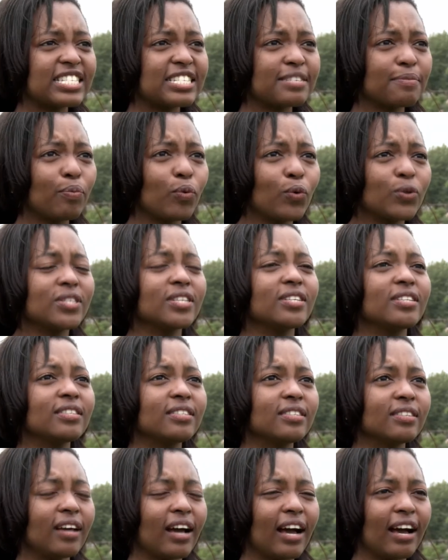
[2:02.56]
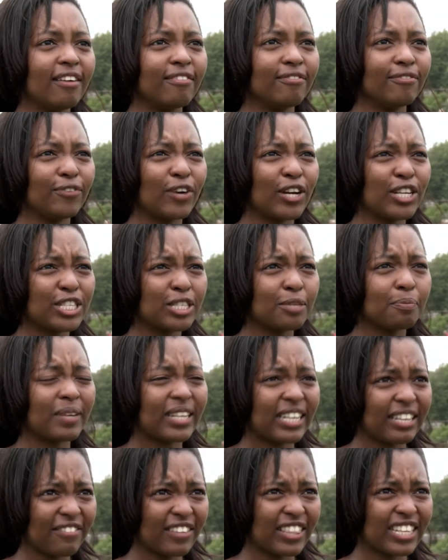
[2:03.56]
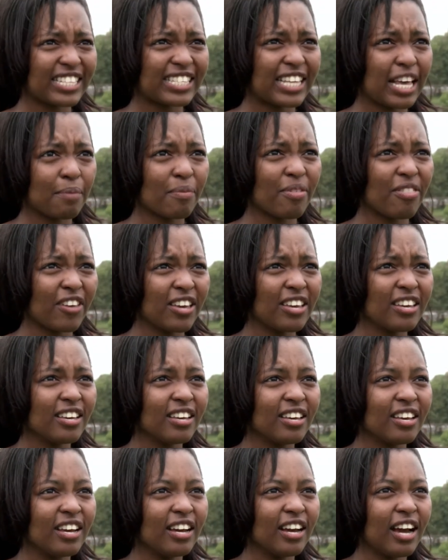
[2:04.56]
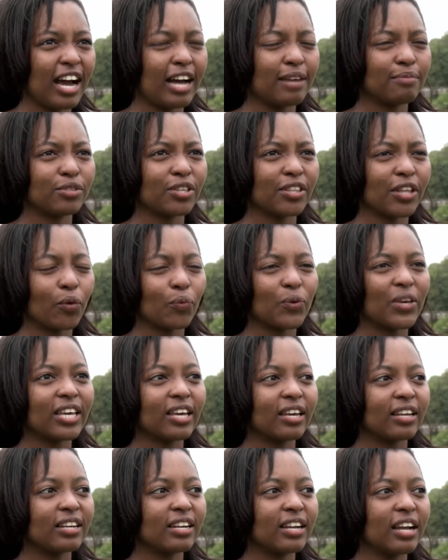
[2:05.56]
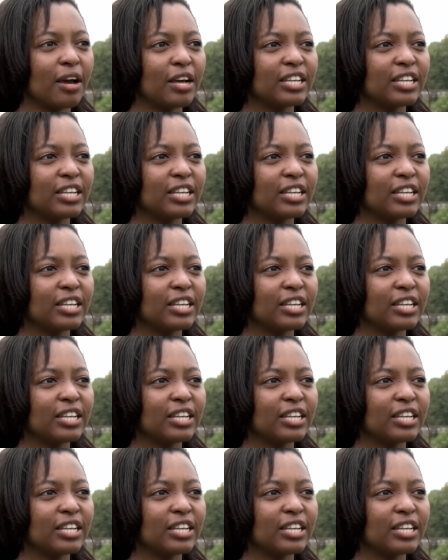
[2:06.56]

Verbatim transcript: It's important um, for us to believe in the same thing um, so that we can